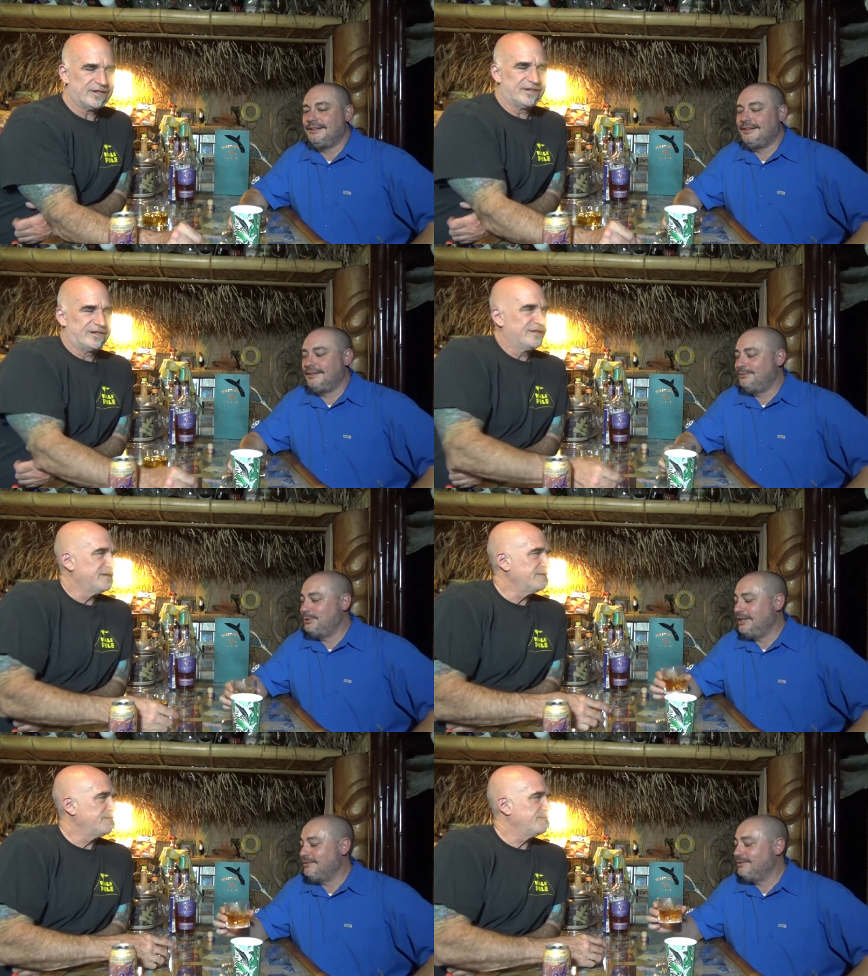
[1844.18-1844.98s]
Speaker 1: Uh,
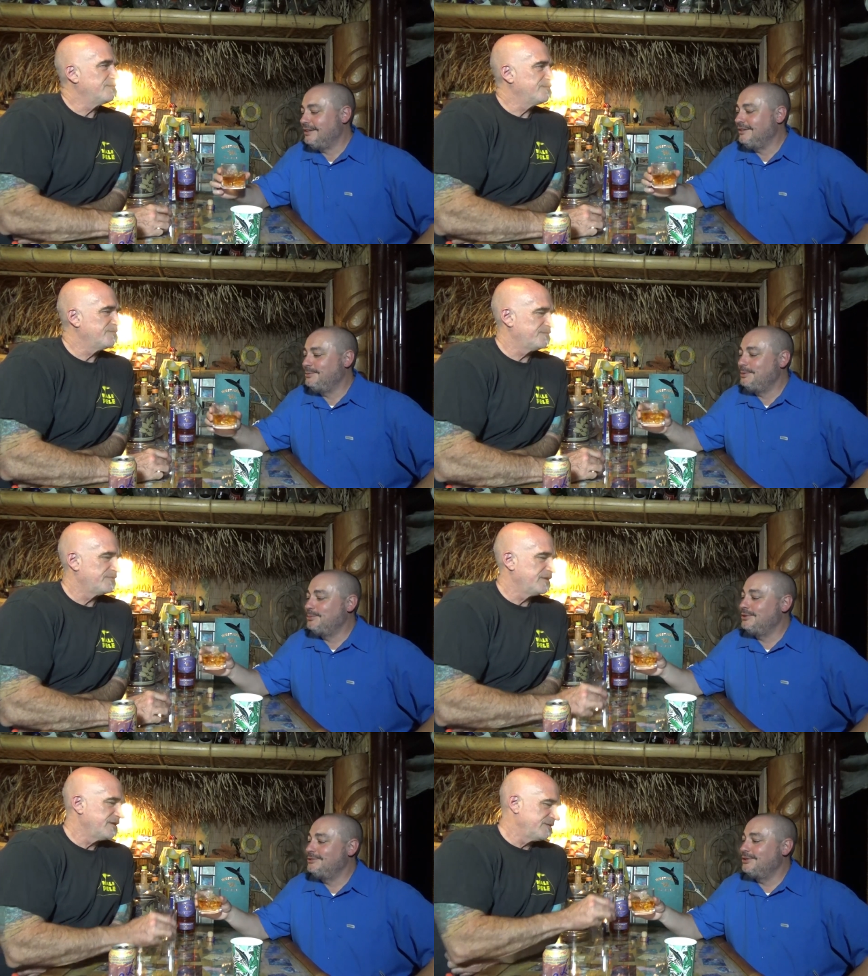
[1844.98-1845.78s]
we have a little, bit
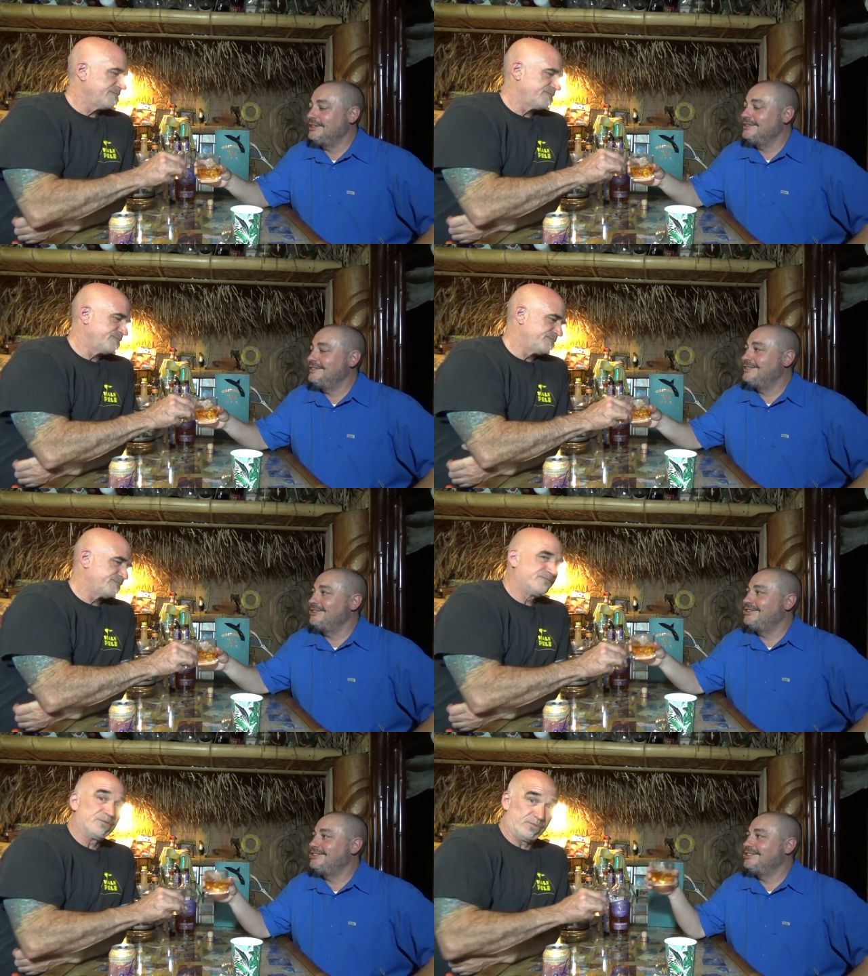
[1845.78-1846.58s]
more to drink,
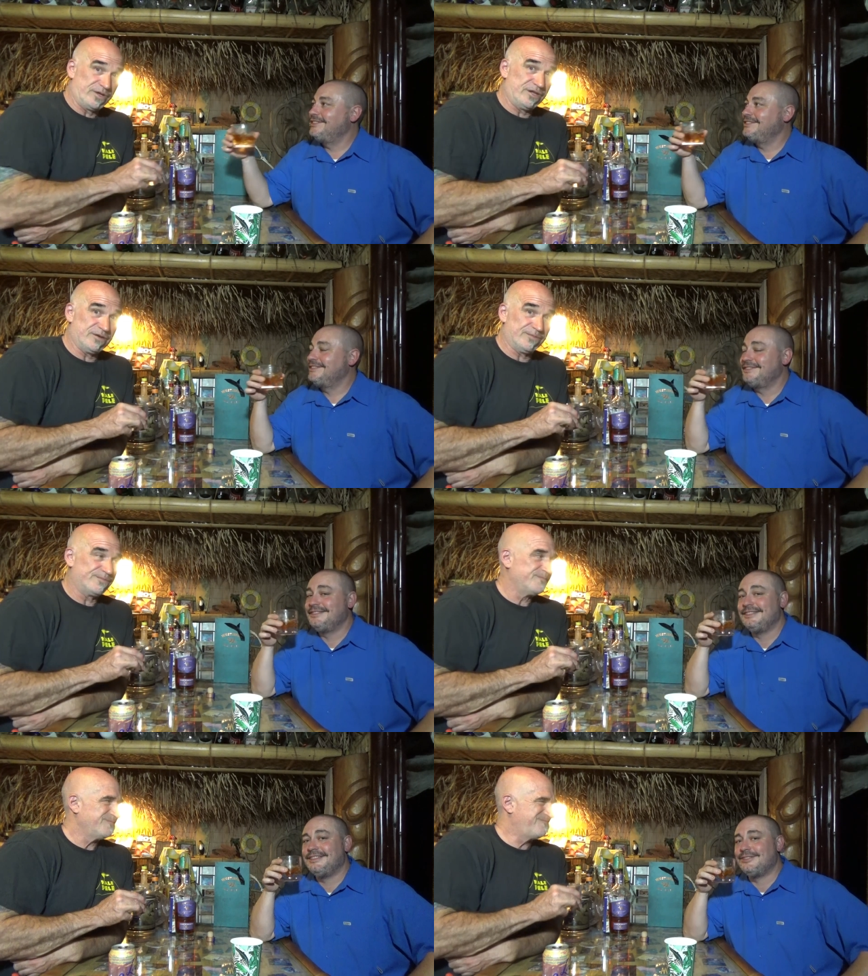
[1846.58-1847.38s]
sir. We do.
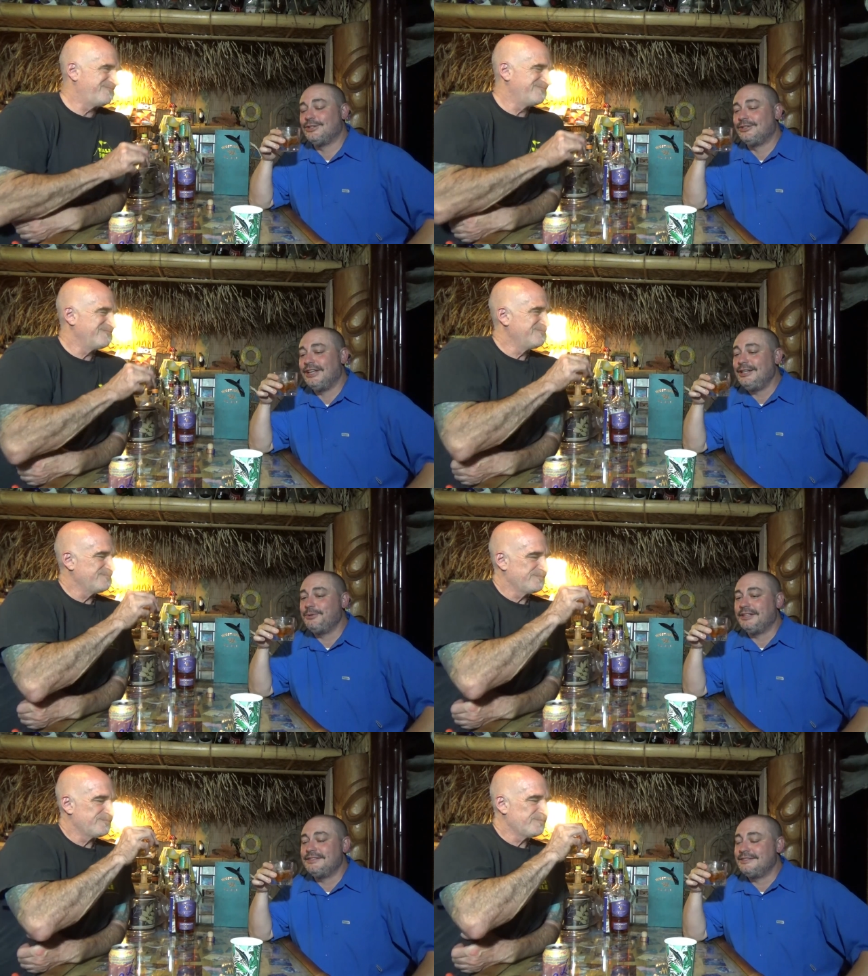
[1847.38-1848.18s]
So,
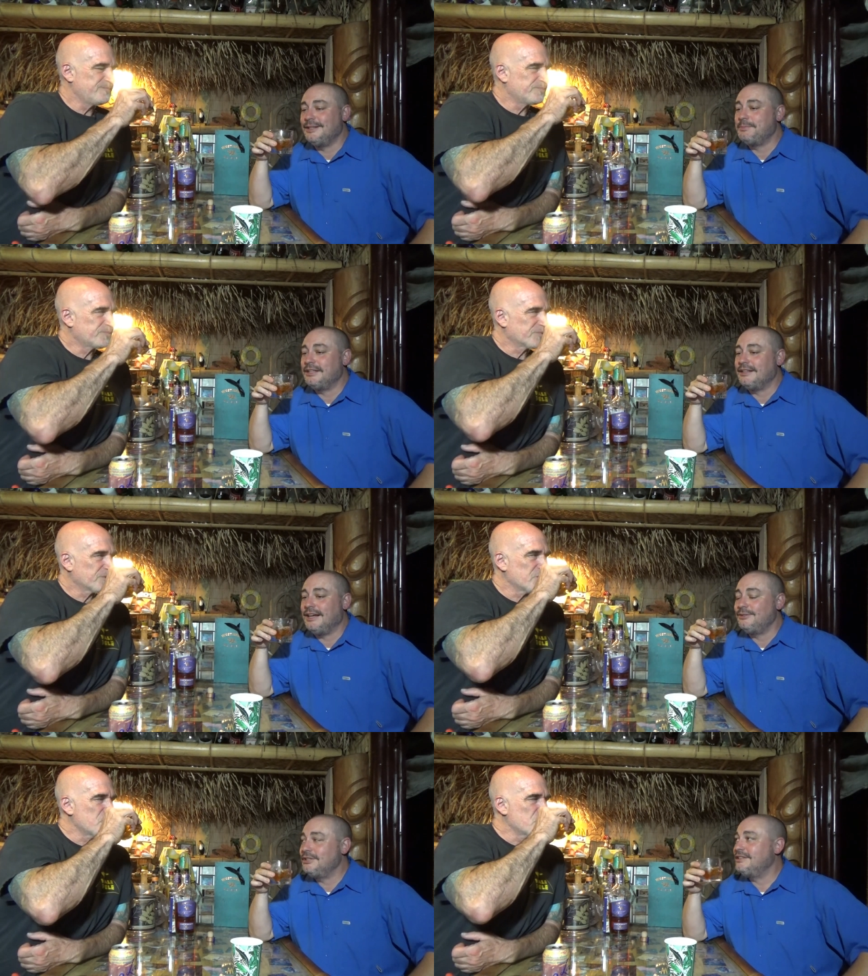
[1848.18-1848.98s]
anyways, it's done by the
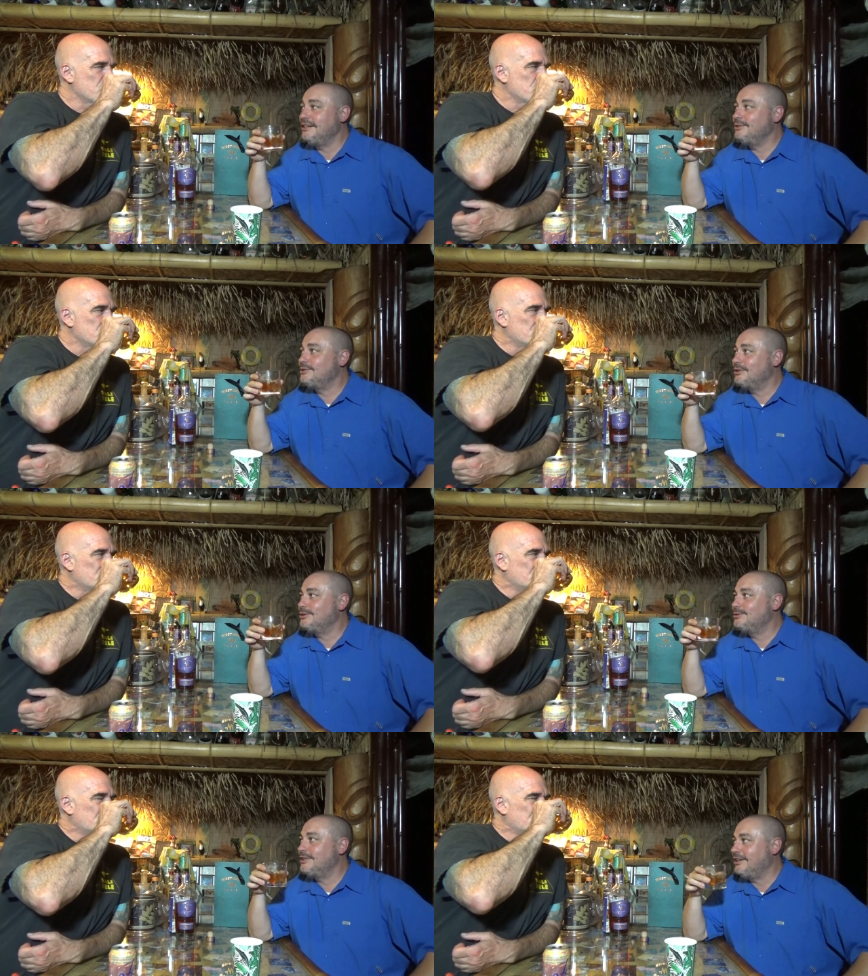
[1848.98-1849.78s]
guy who did
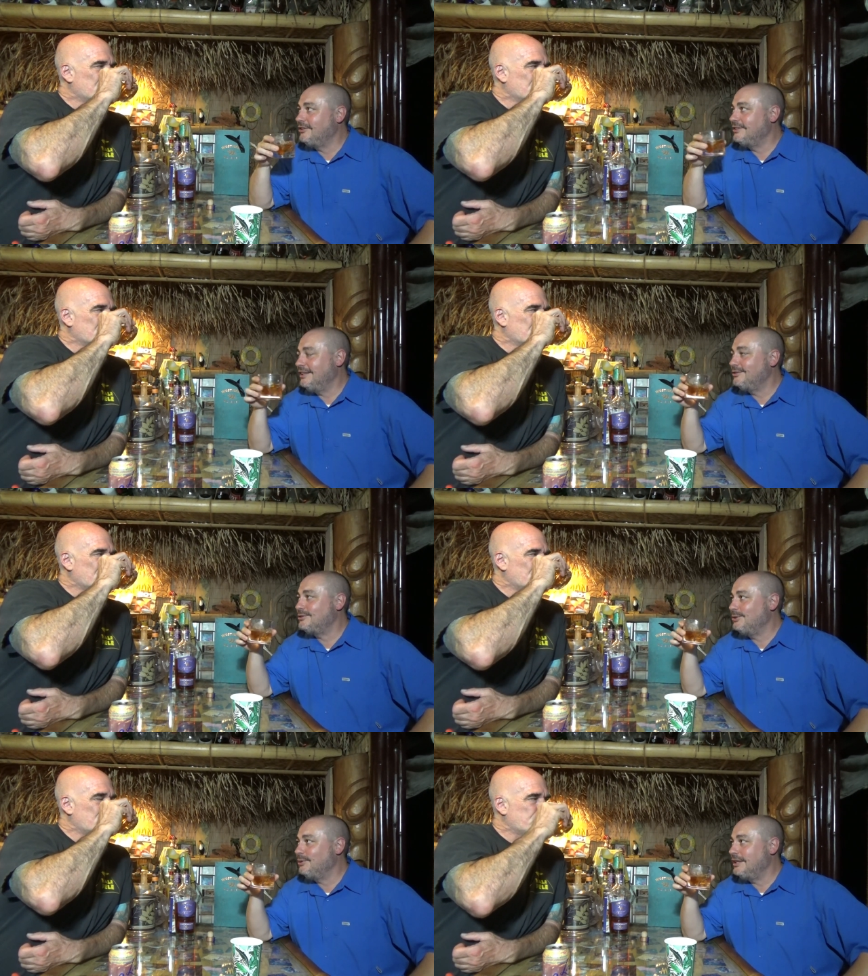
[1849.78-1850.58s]
Yellowstone and all the
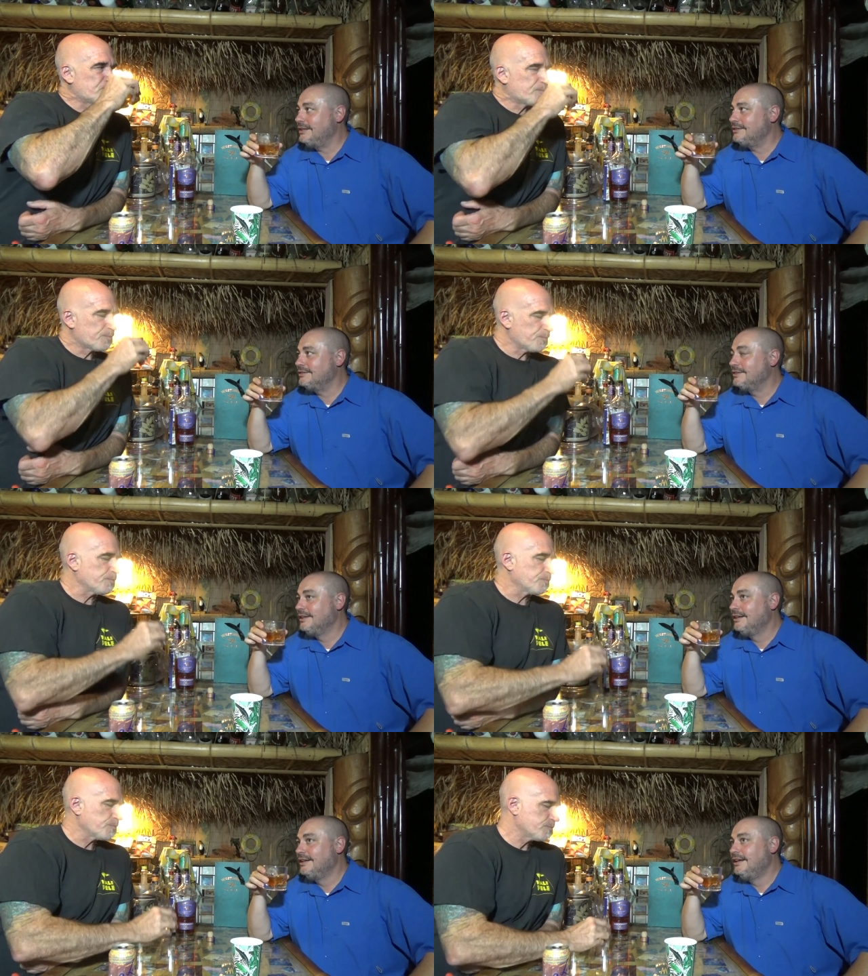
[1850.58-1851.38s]
Yellowstone things.
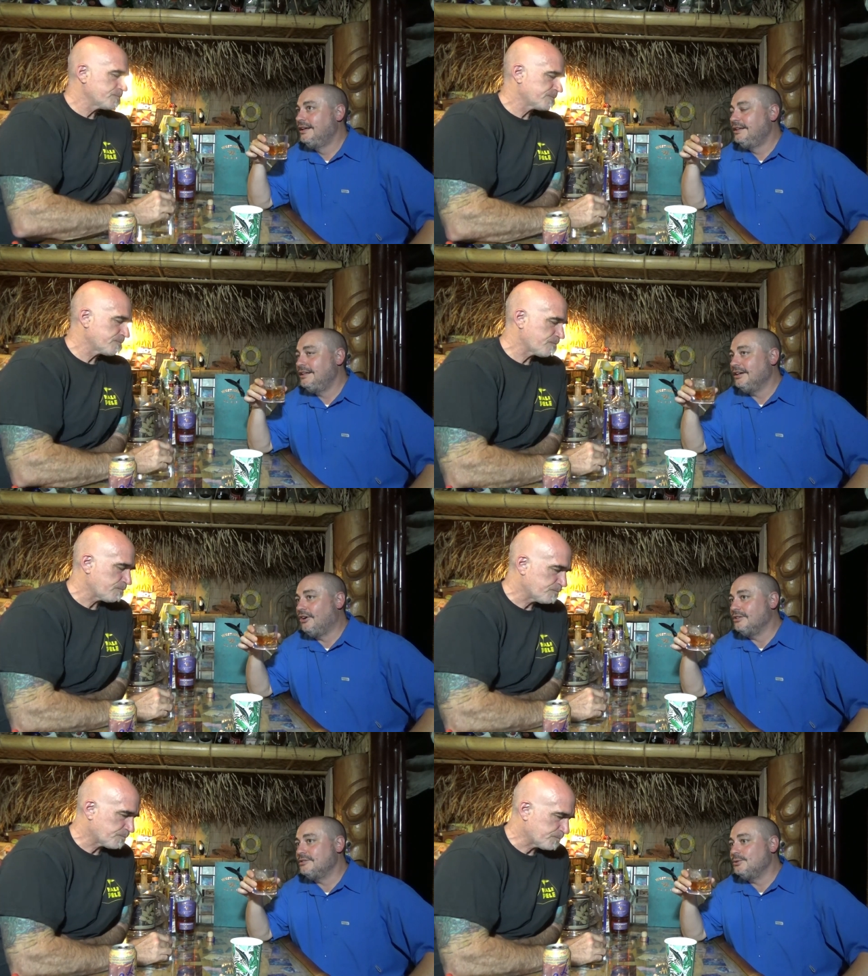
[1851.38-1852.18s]
Hmm. He
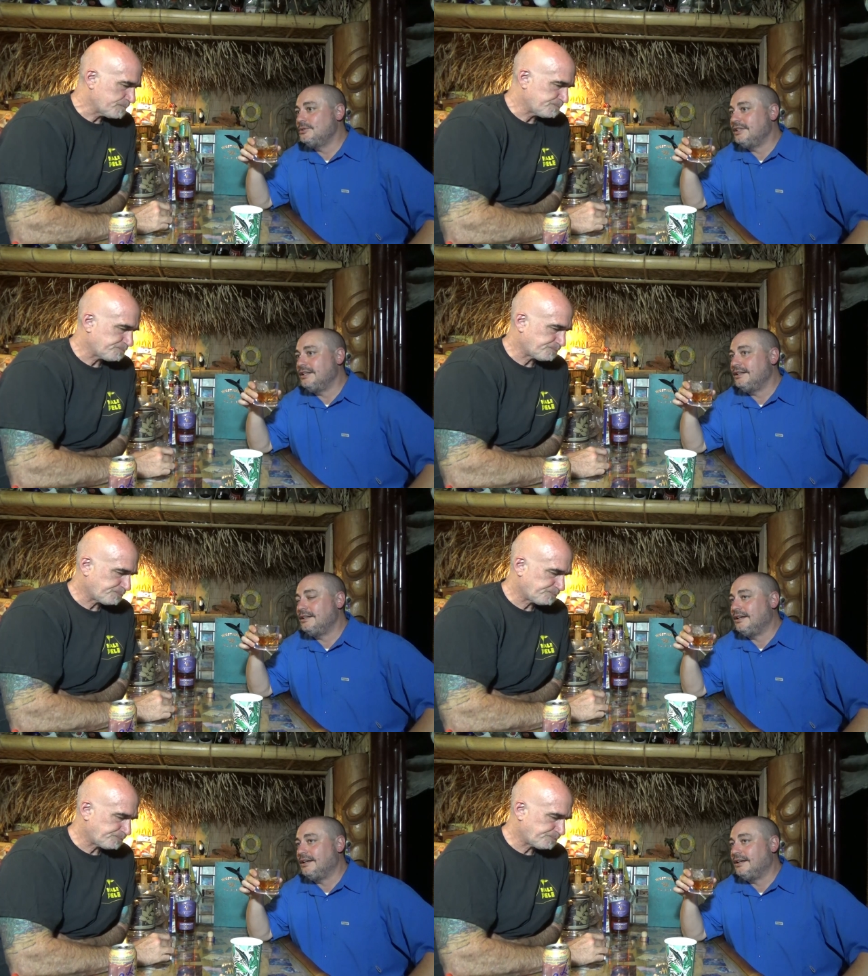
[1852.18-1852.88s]
also did